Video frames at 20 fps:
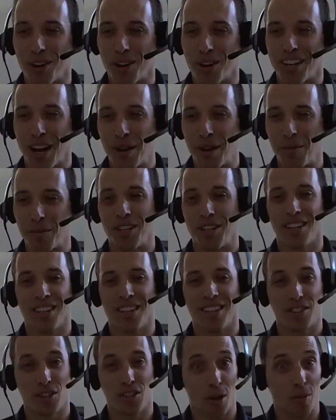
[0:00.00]
time
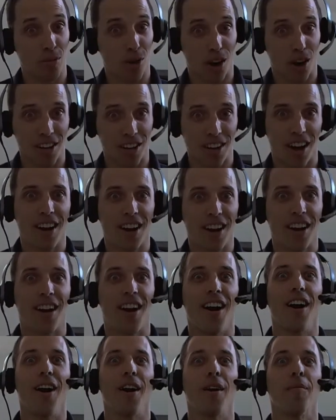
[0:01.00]
reading
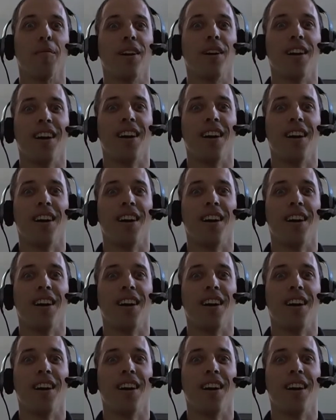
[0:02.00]
JohnBerardi.com